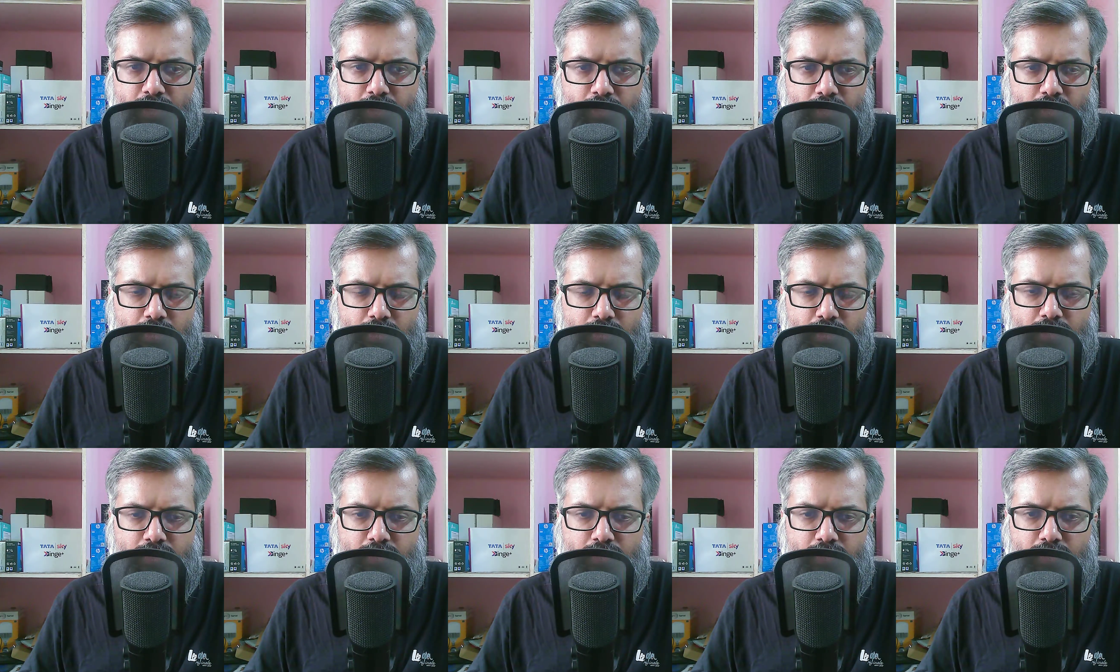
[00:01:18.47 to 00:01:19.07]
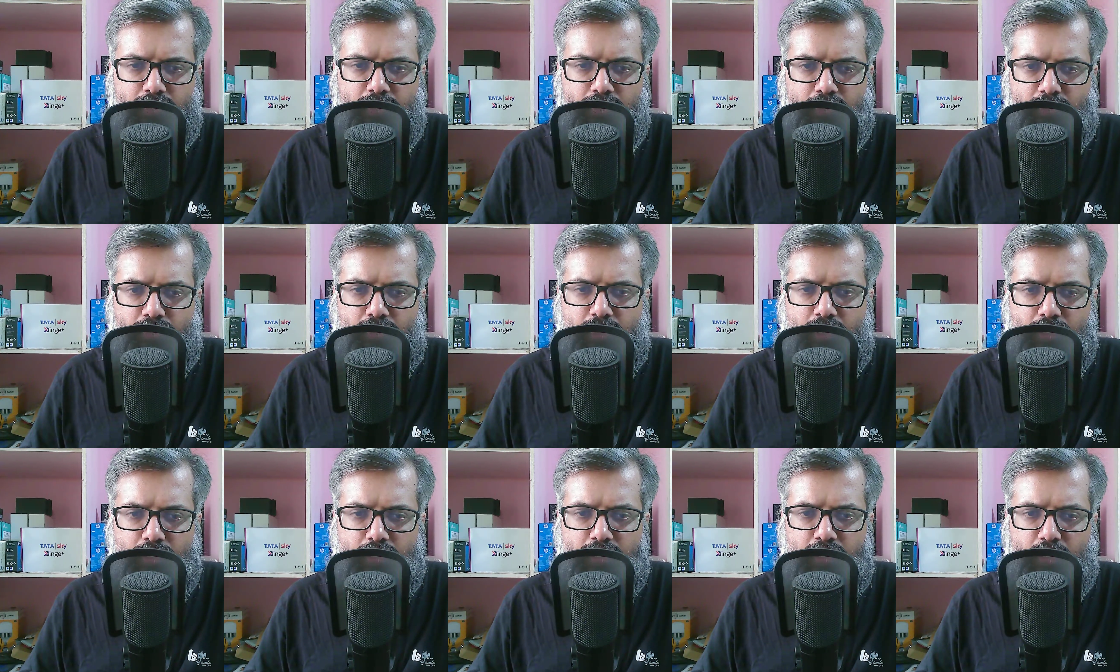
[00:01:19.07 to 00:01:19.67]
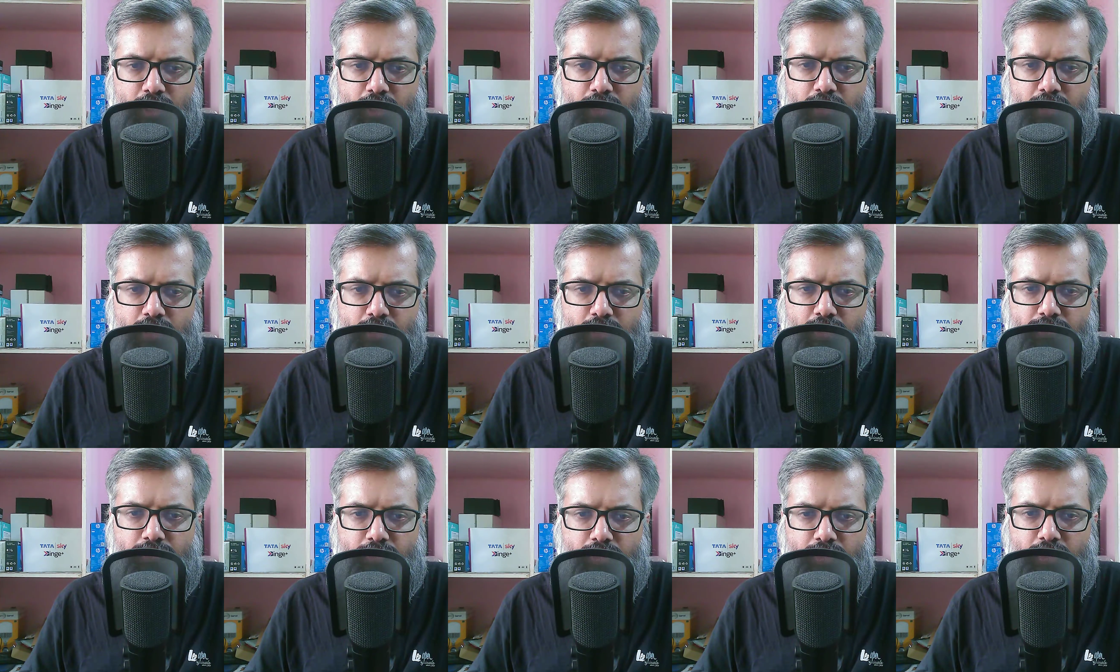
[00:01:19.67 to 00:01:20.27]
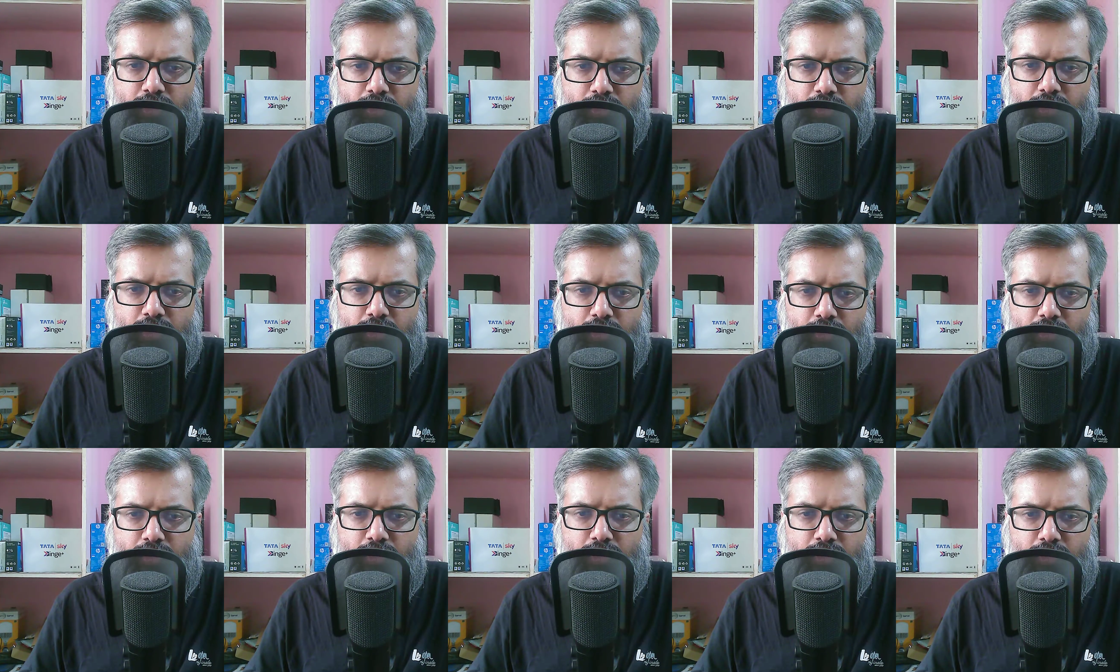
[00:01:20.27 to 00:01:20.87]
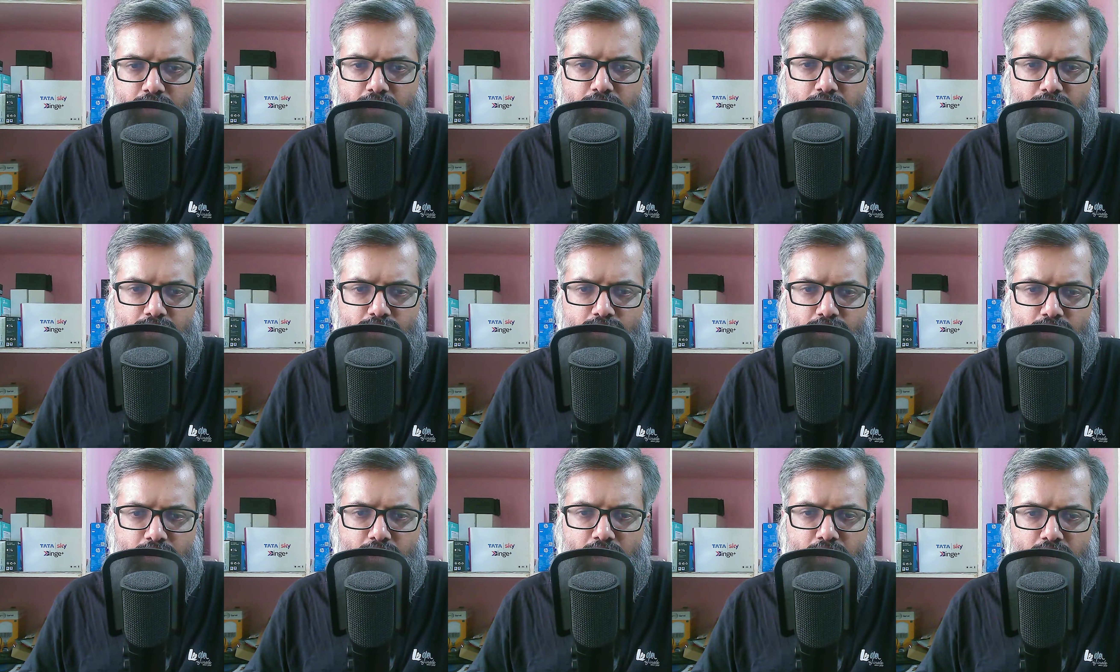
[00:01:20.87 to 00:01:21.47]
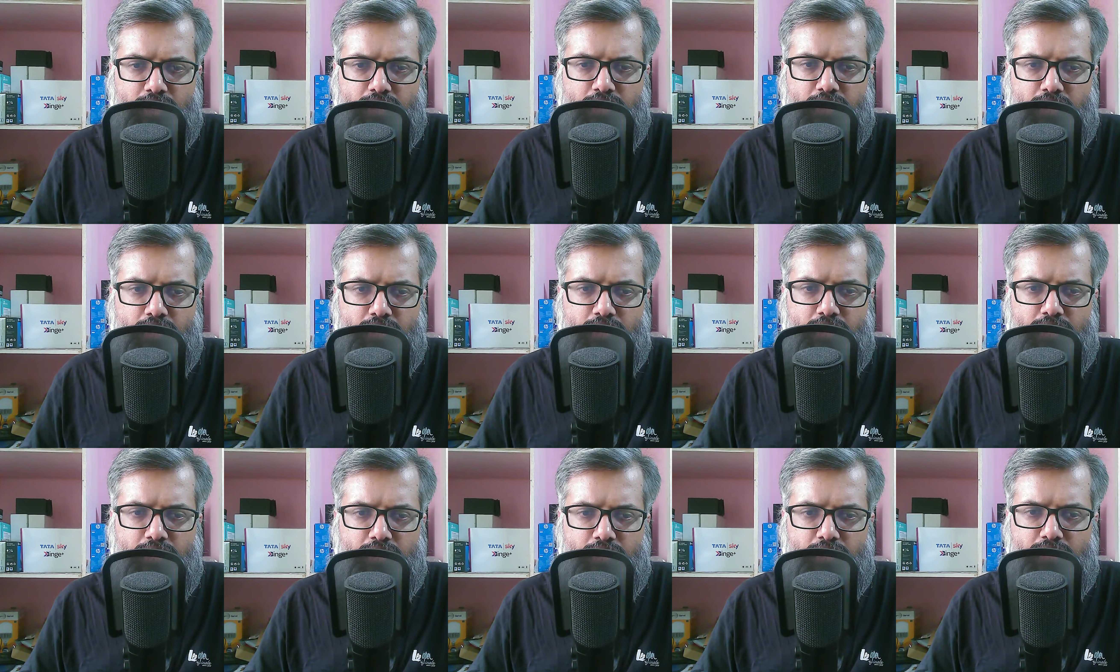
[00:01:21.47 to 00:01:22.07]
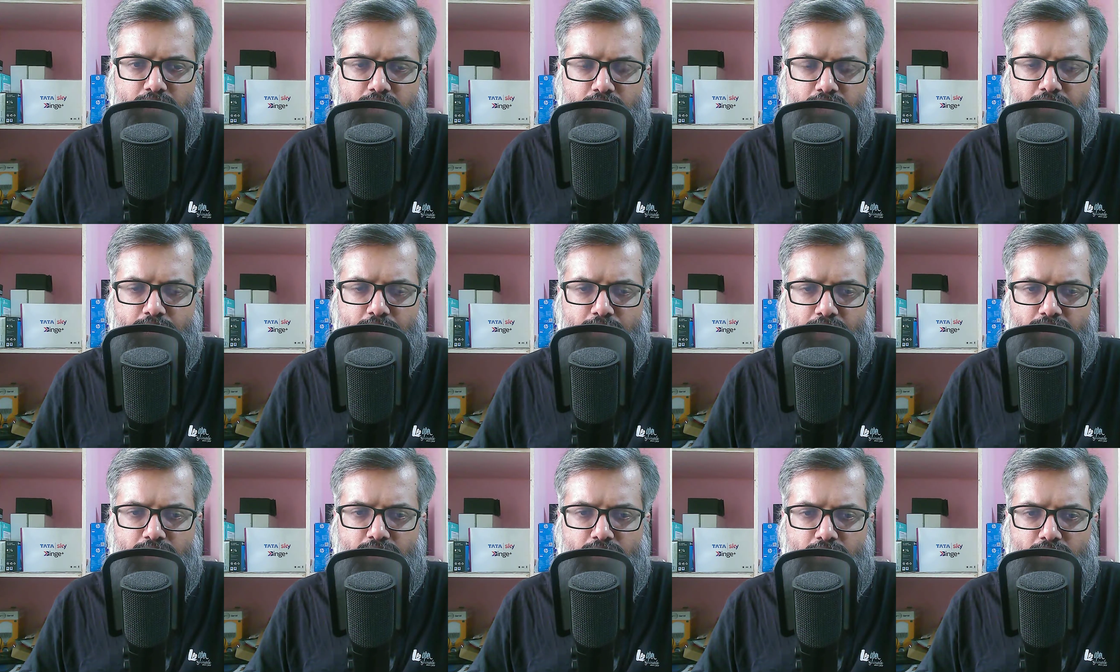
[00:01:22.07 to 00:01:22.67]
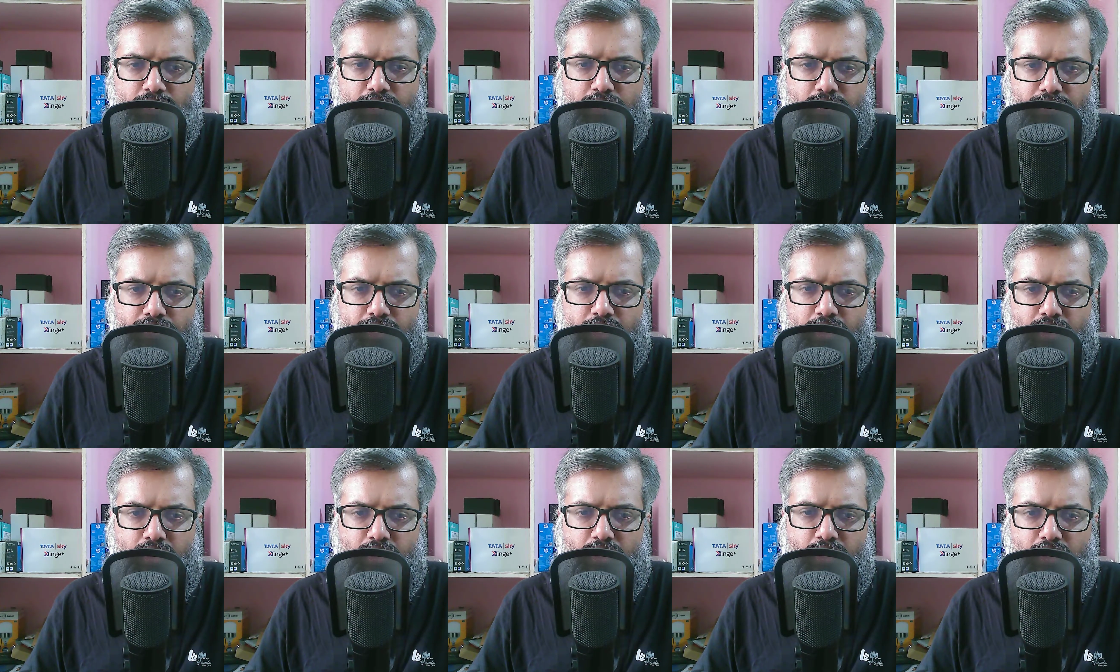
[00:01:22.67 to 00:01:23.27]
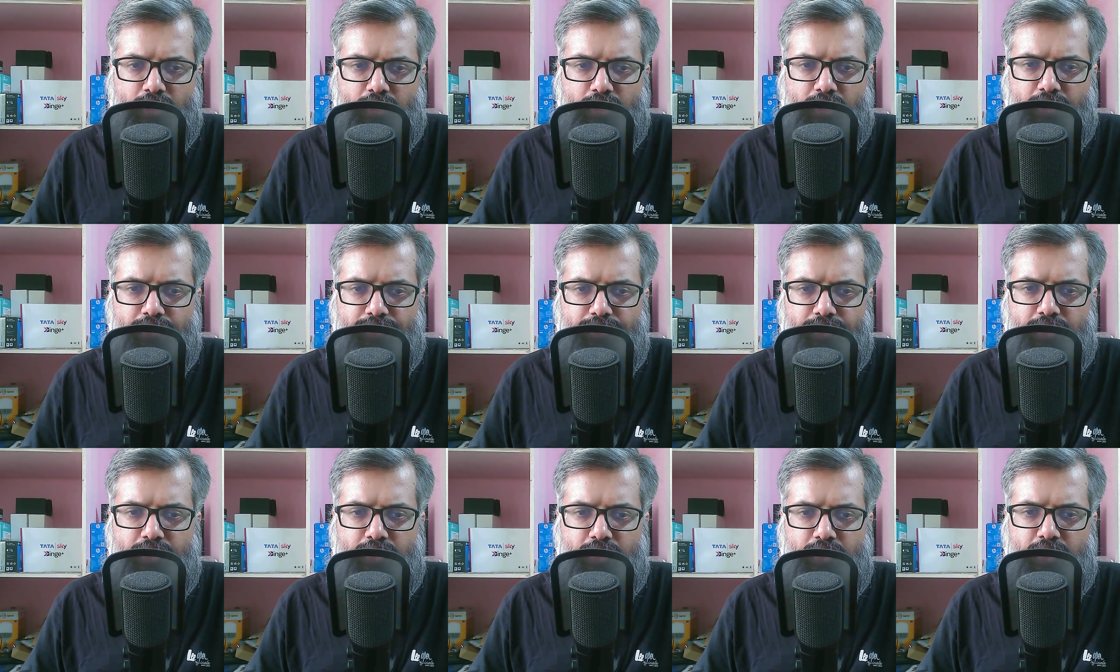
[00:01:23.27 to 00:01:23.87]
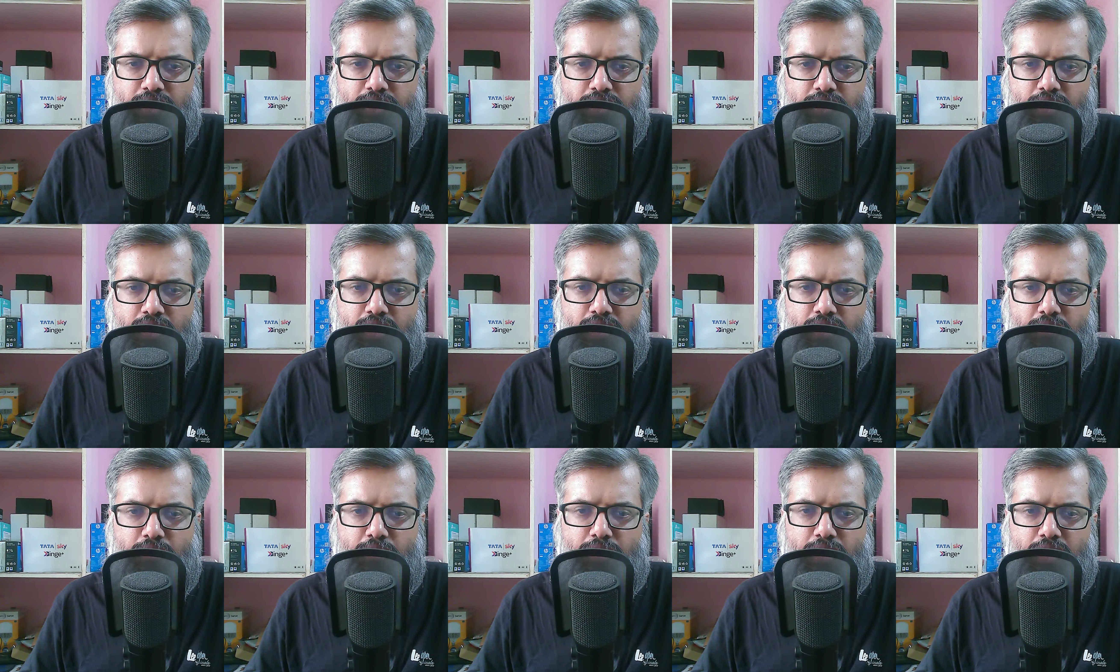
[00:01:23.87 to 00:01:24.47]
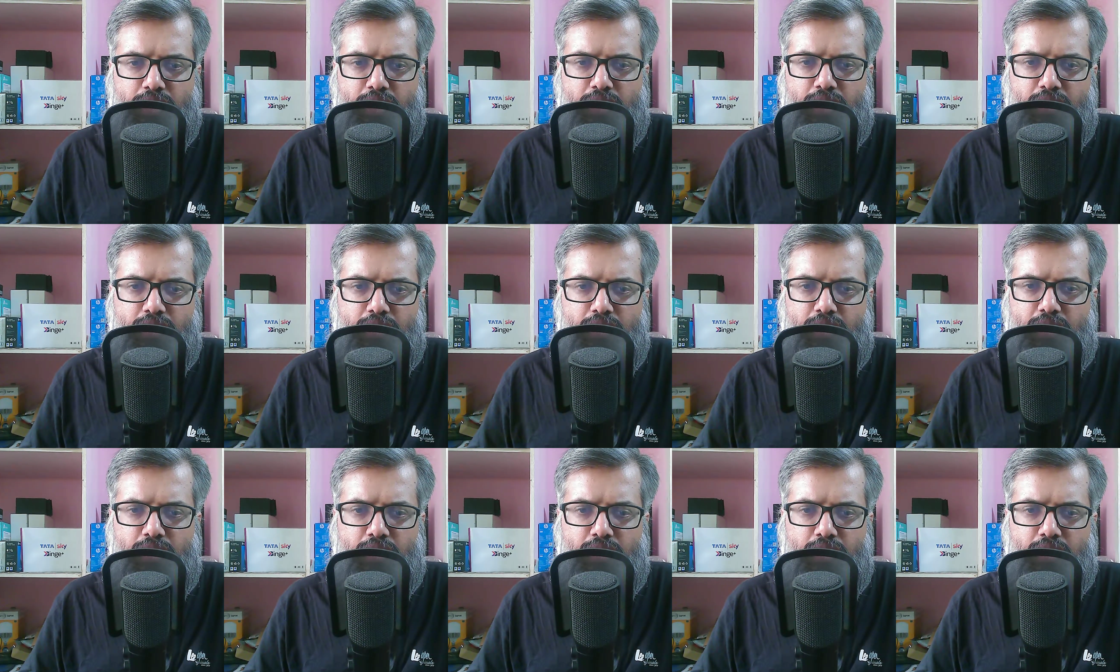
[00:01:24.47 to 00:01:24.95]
This is known as underfitting. So, the result is the same as overfitting: inefficiency in predicting